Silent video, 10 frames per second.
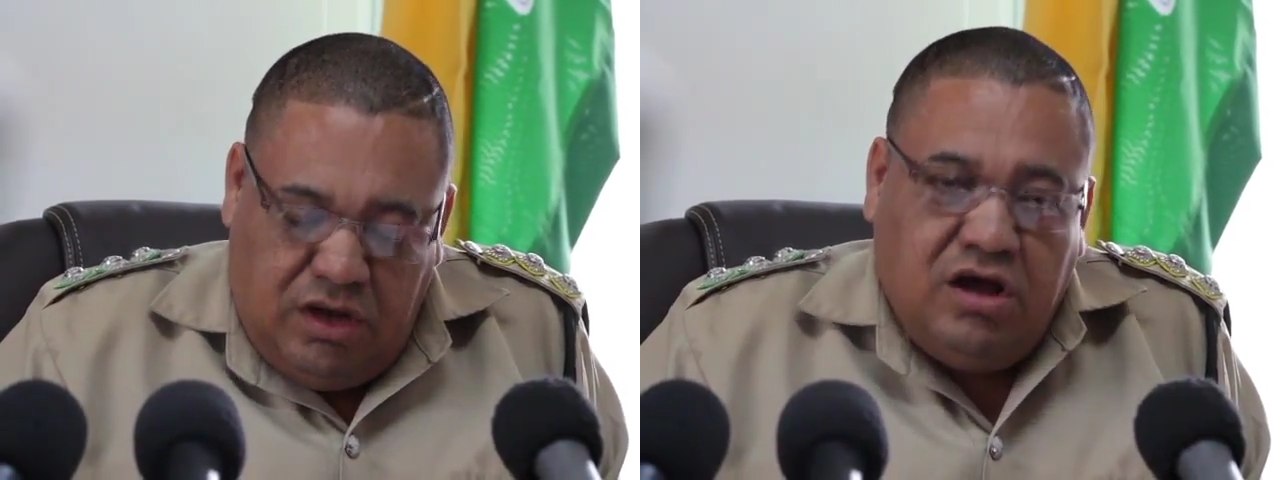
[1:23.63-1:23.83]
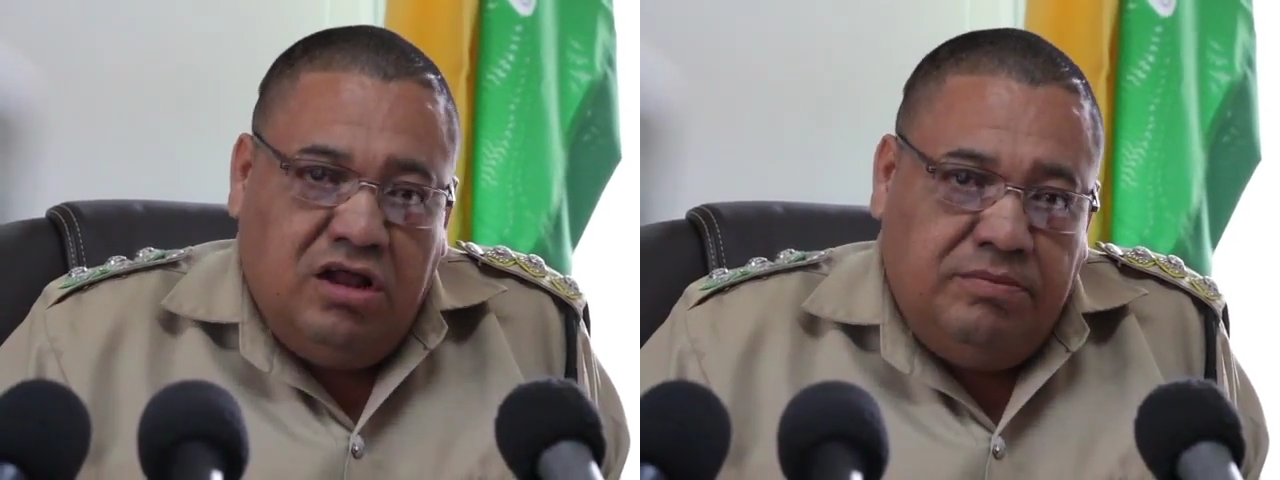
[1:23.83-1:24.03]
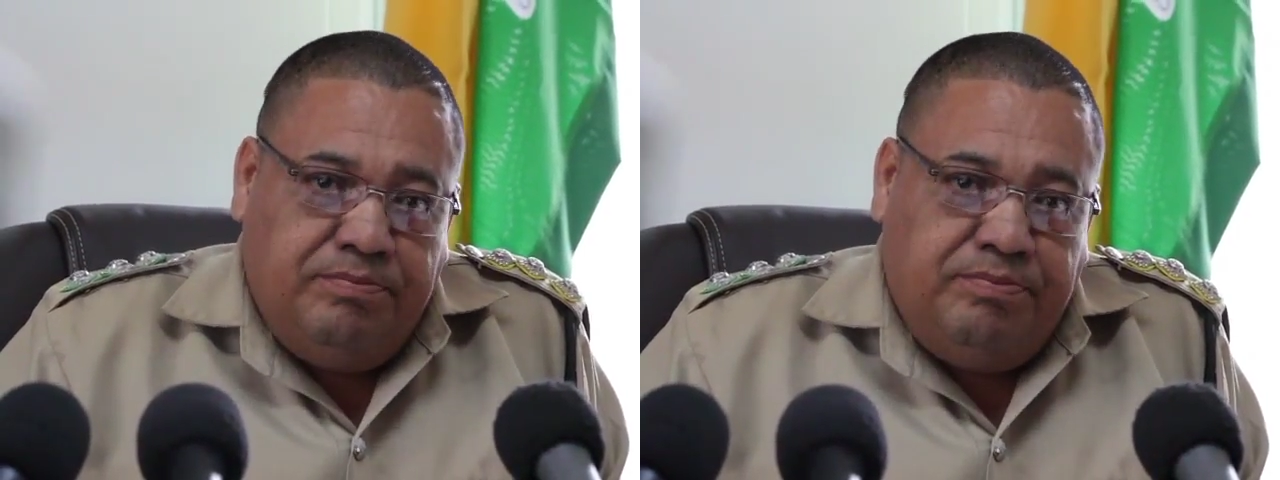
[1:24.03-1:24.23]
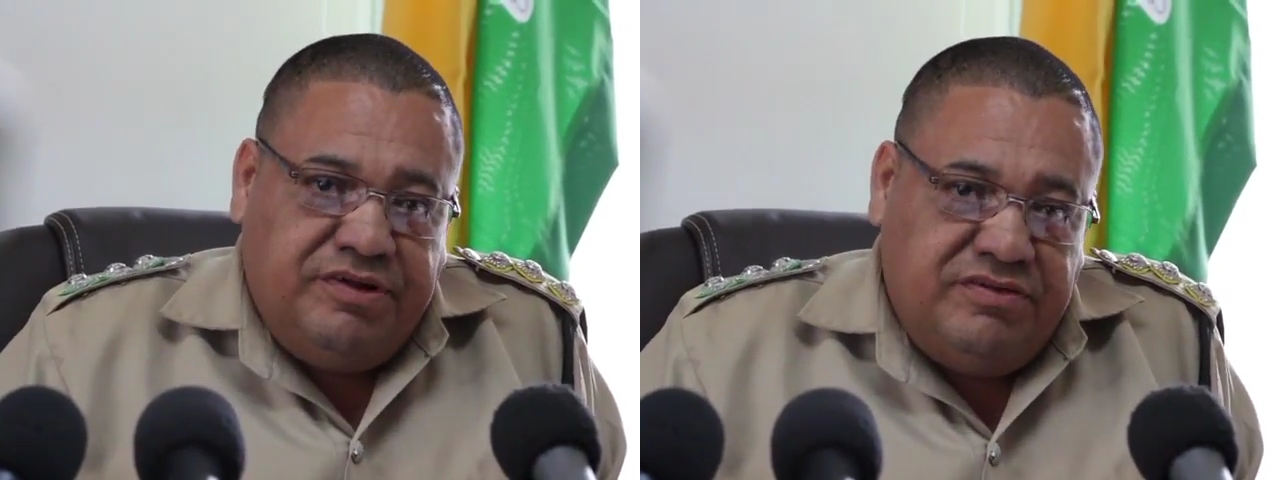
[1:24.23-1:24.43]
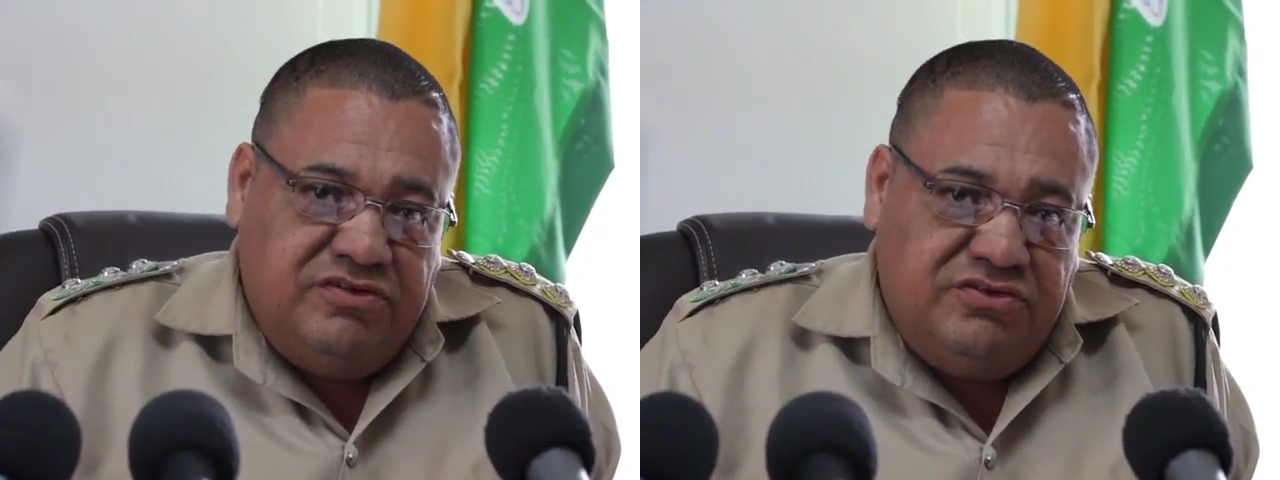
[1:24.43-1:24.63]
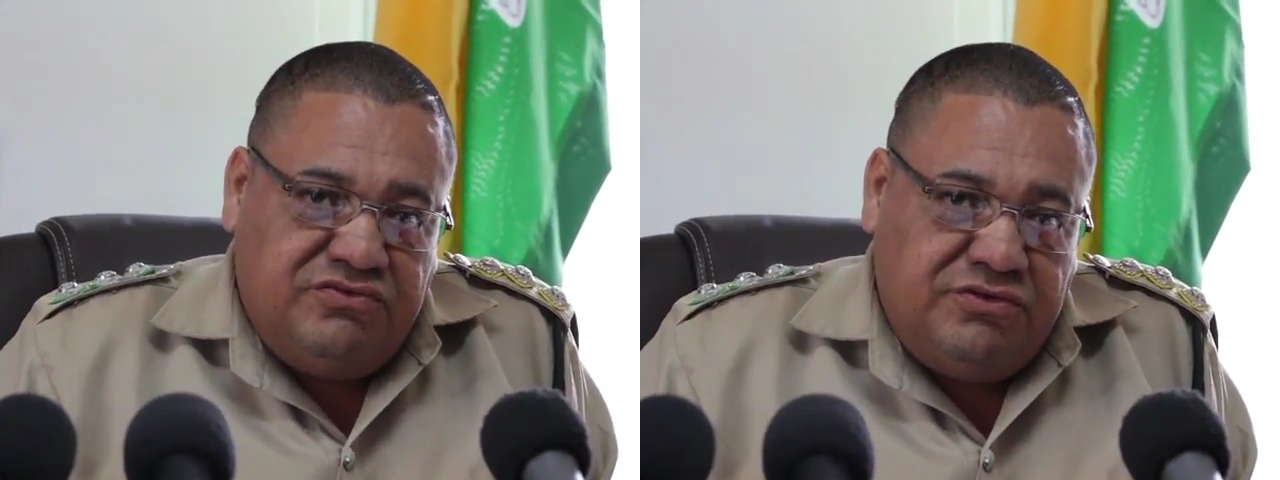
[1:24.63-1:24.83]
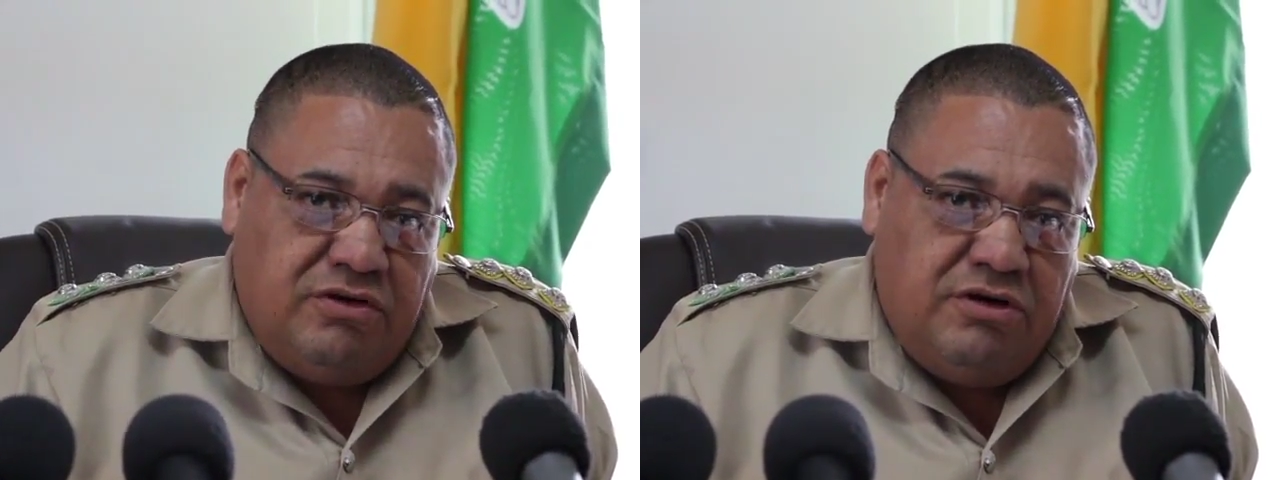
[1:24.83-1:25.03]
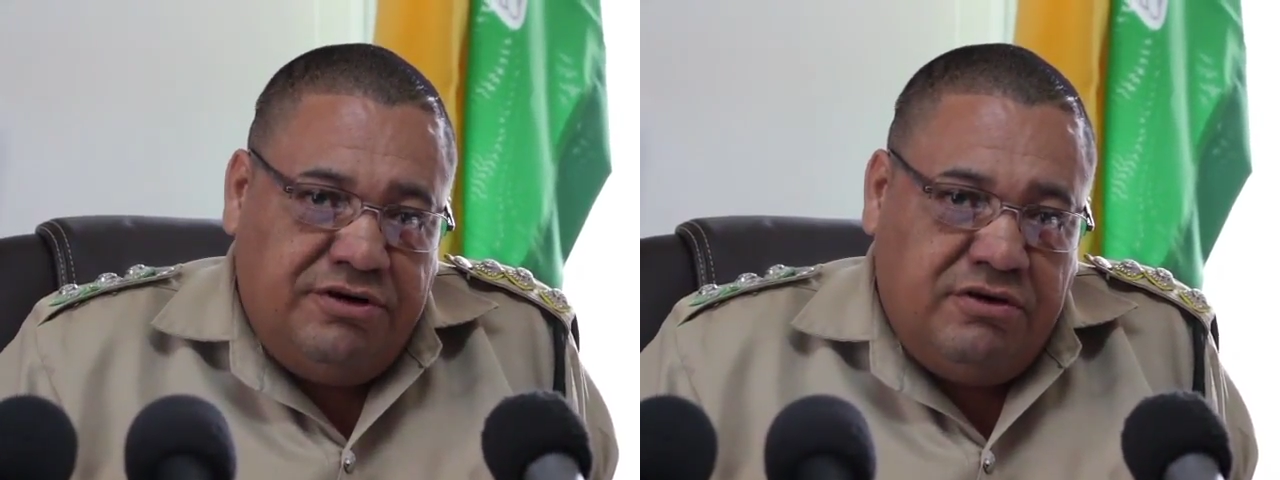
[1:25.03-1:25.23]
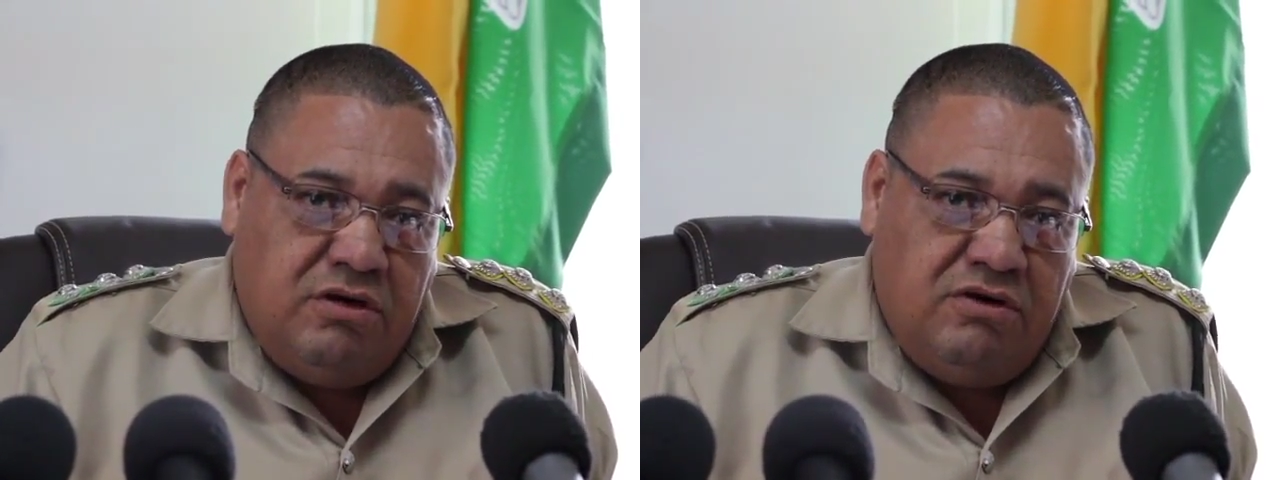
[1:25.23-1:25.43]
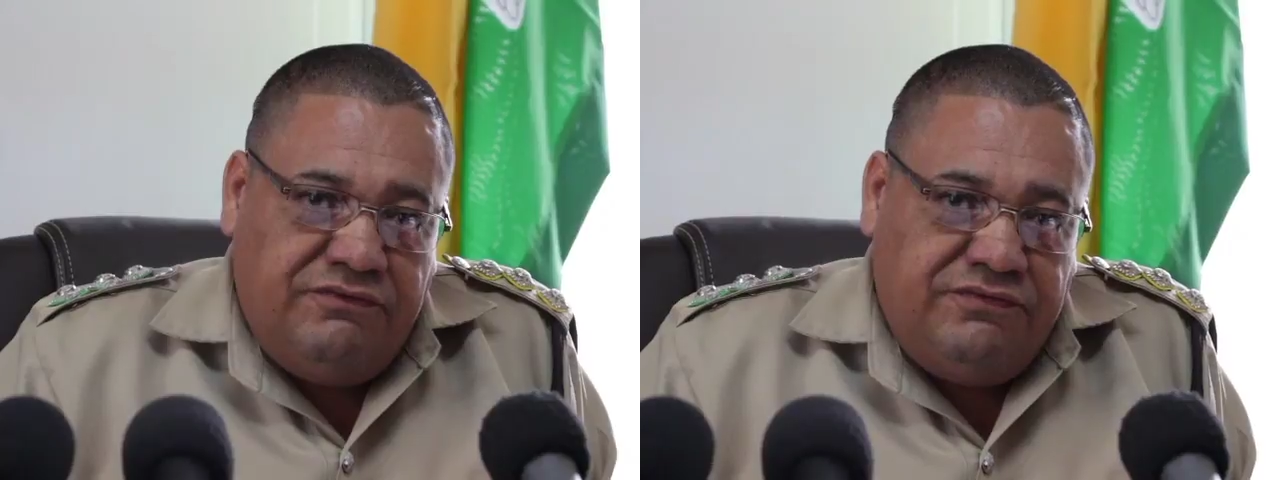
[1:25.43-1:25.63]
All passengers were ordered
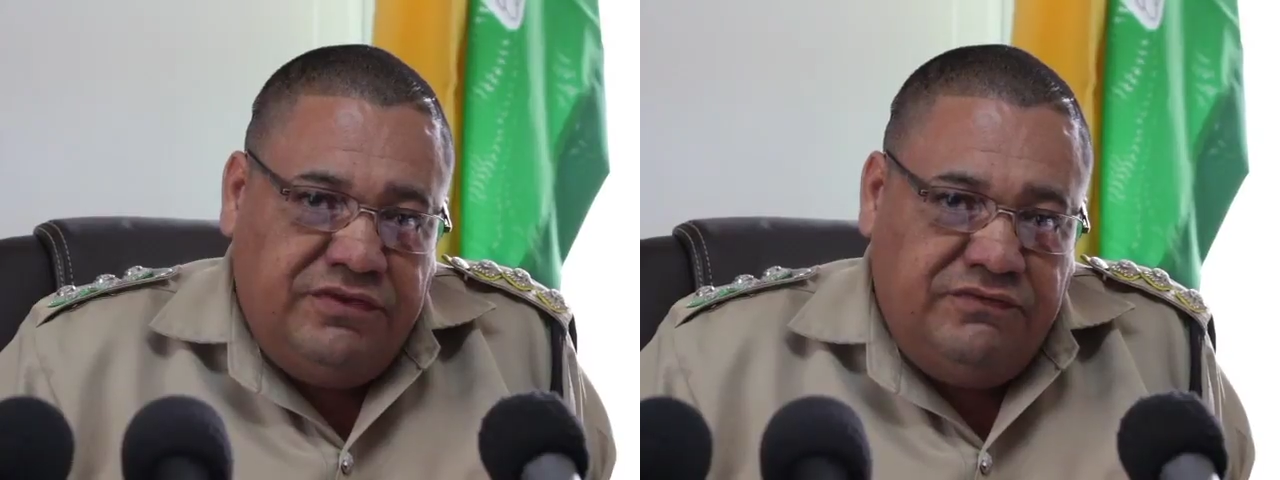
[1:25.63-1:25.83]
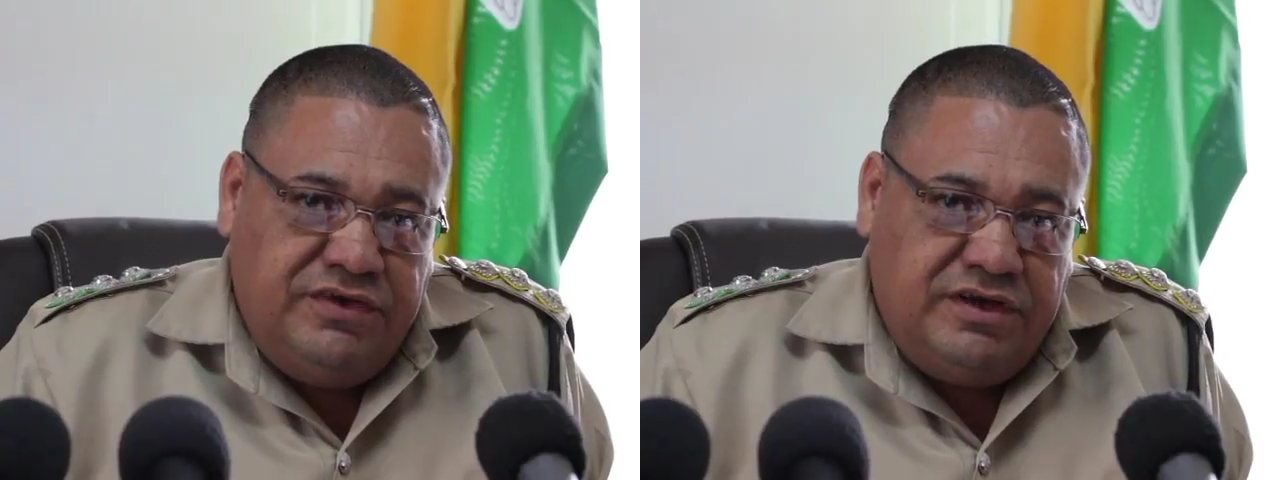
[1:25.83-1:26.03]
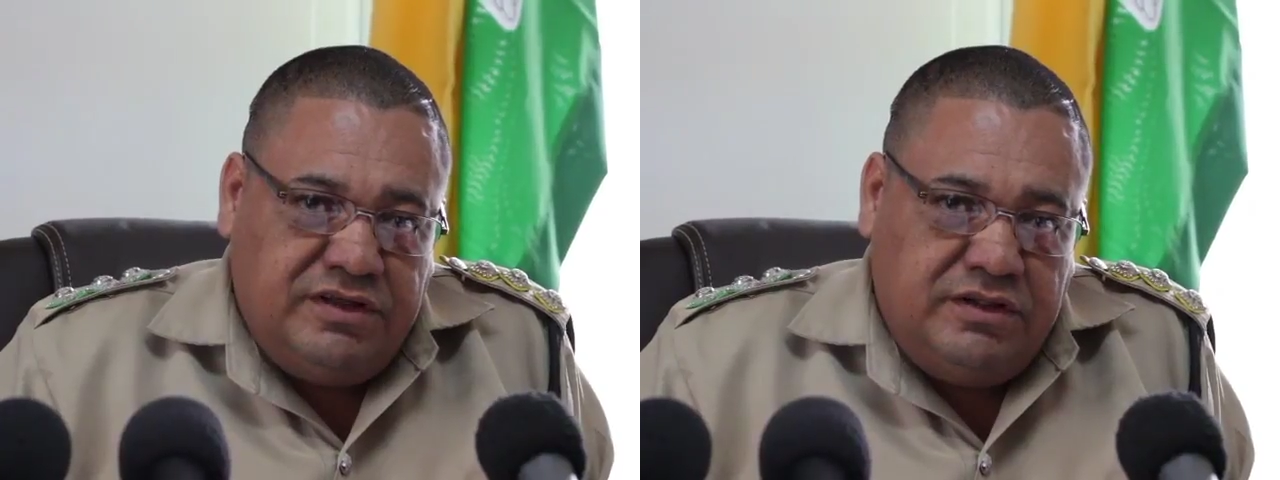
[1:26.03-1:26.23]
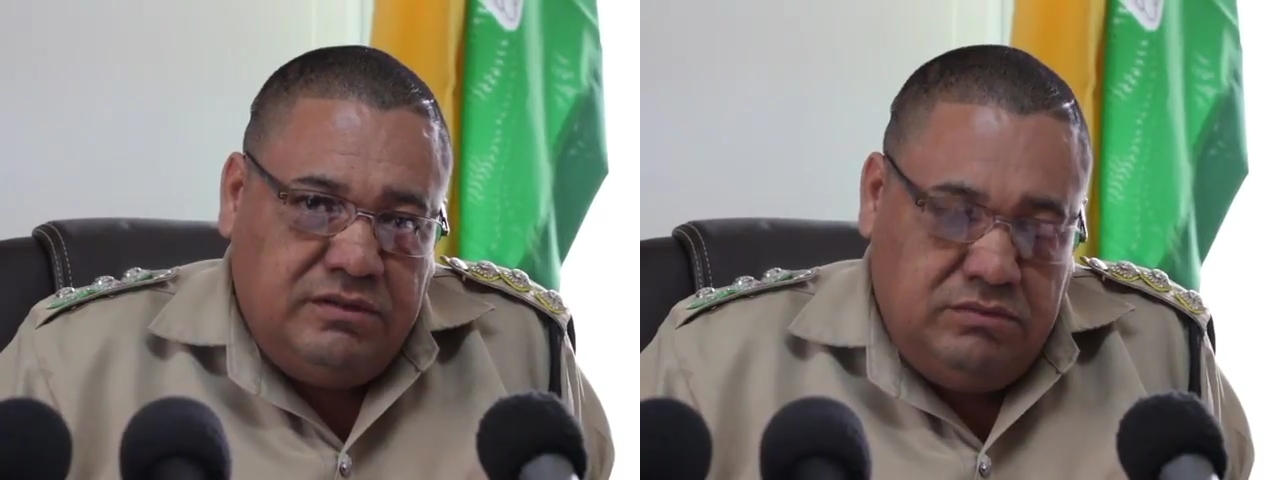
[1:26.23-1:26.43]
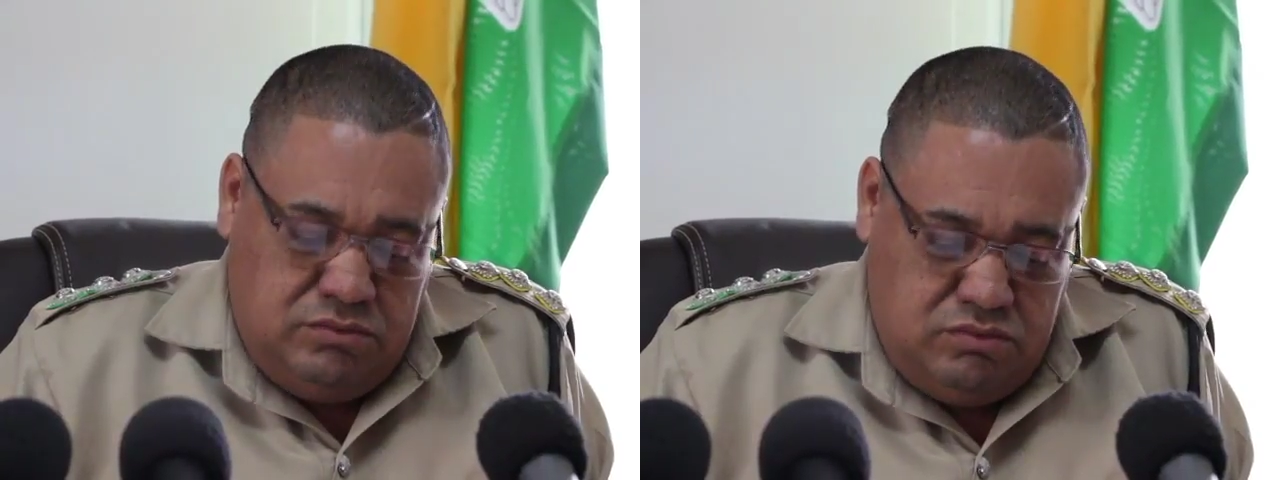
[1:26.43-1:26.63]
off the vehicle